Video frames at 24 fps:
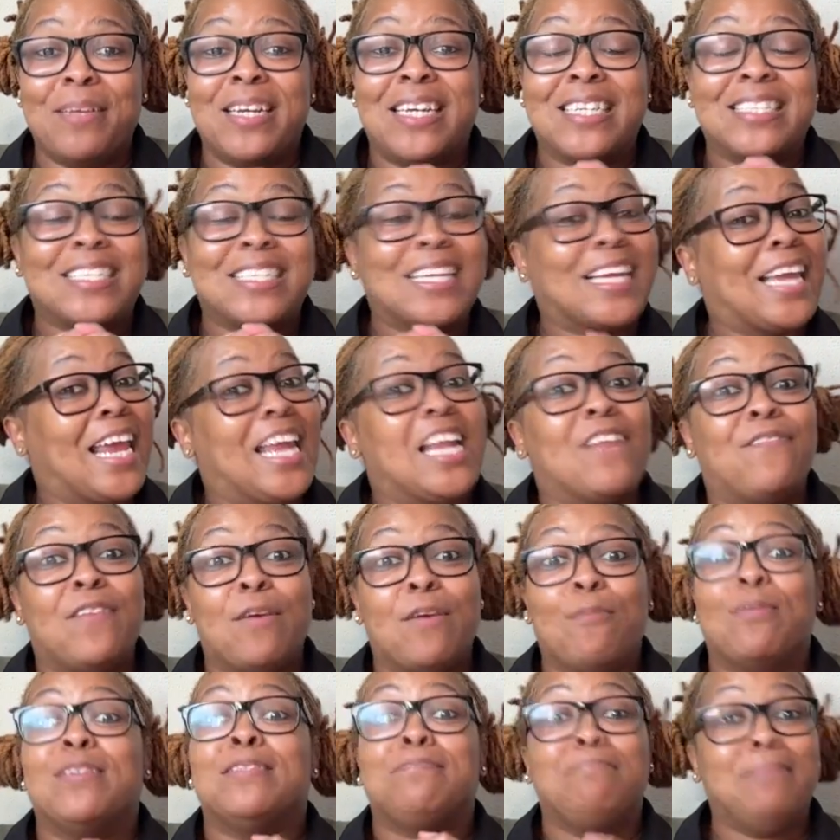Because again, if
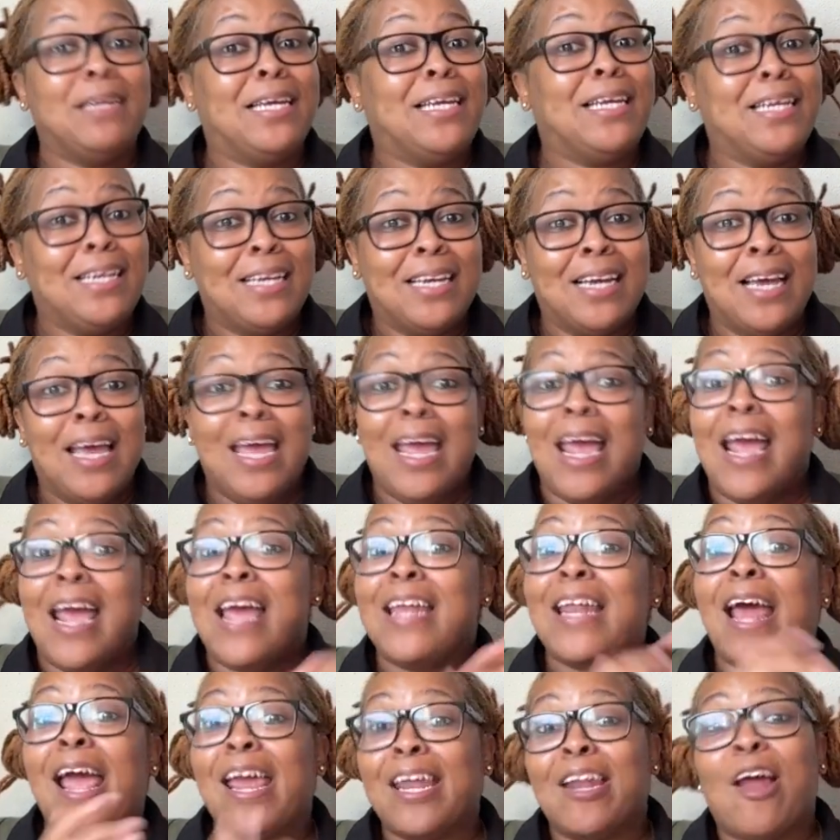it was me
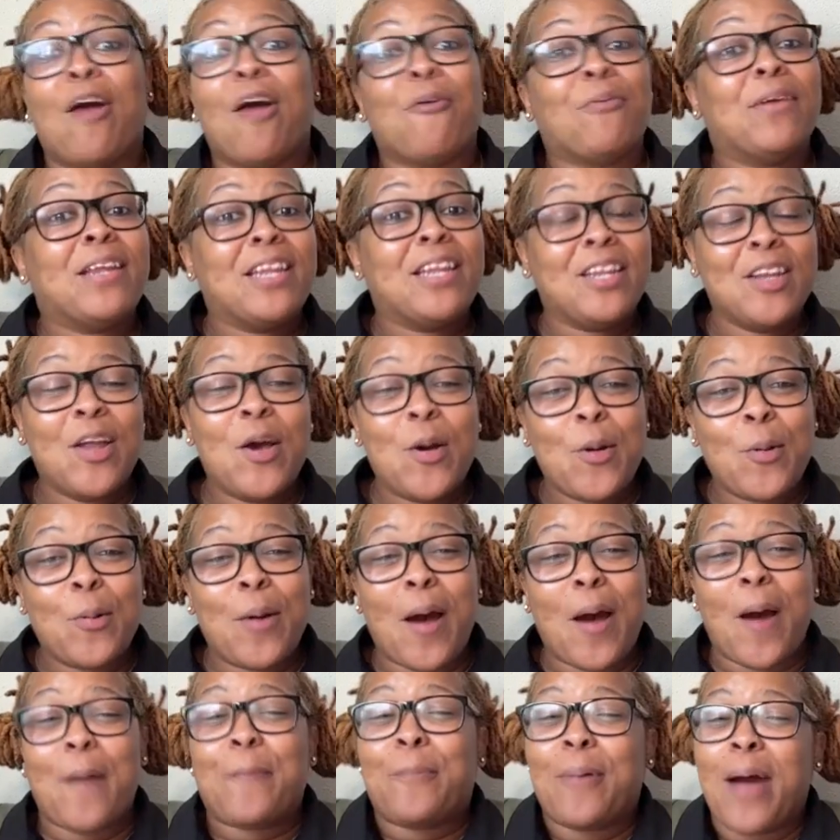and I ain't already know,
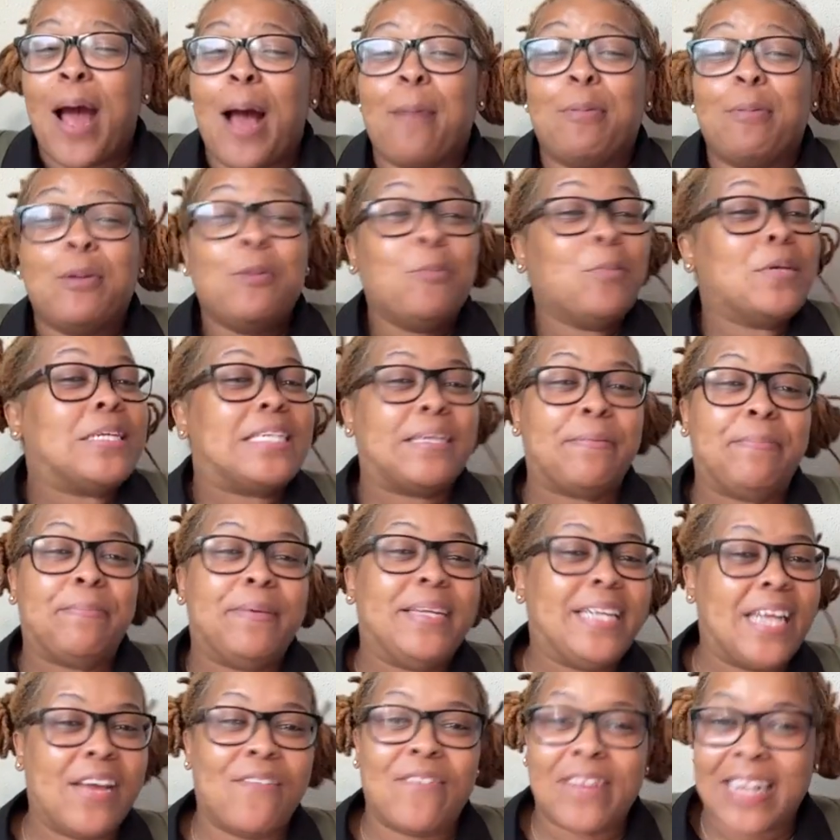I probably wouldn't have
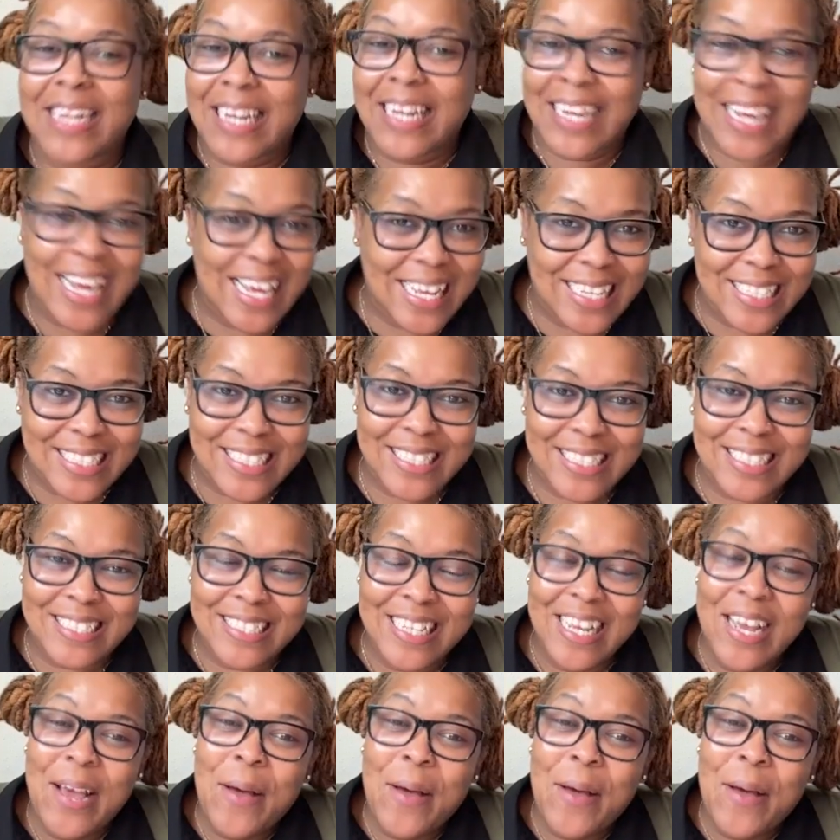been able to guess.